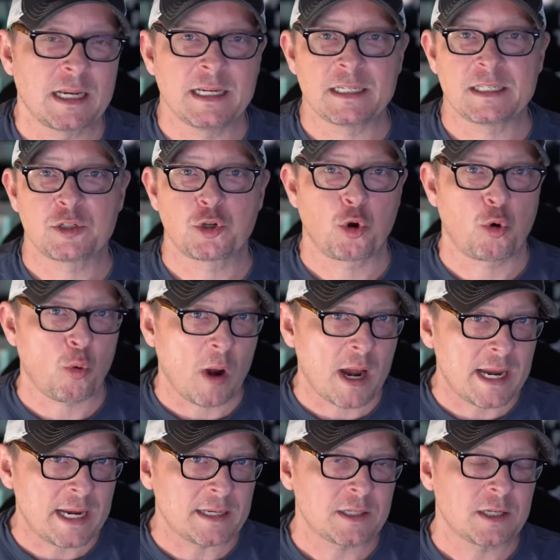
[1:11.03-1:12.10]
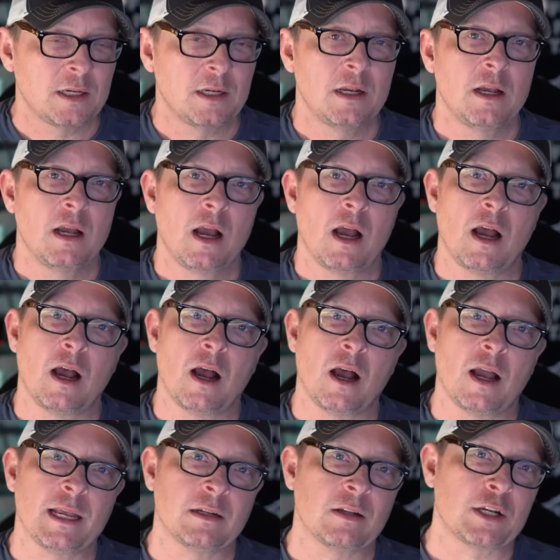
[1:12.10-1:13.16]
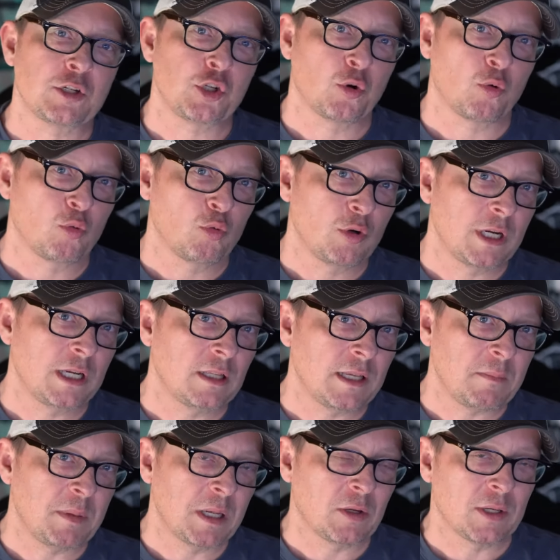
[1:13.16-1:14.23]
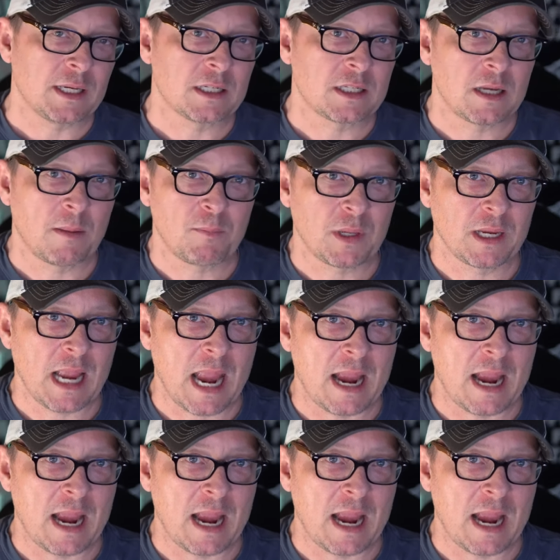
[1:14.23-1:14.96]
It's great unless you're really building something